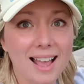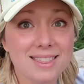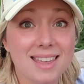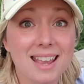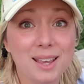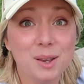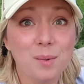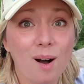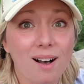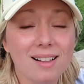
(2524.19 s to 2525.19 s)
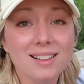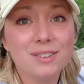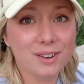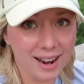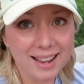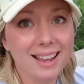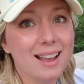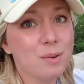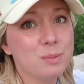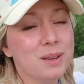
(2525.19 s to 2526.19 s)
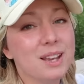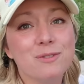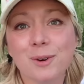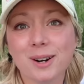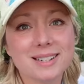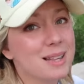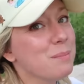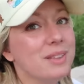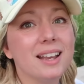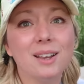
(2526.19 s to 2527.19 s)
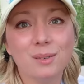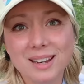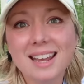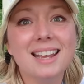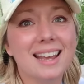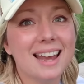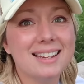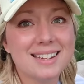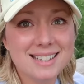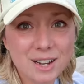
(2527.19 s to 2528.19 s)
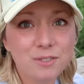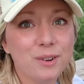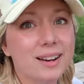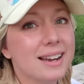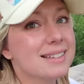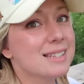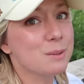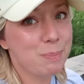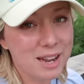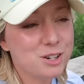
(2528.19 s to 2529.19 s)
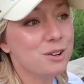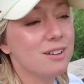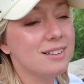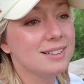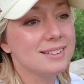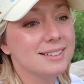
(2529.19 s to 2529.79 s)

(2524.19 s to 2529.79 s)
And thank you all for hanging out with me for something unique and different and special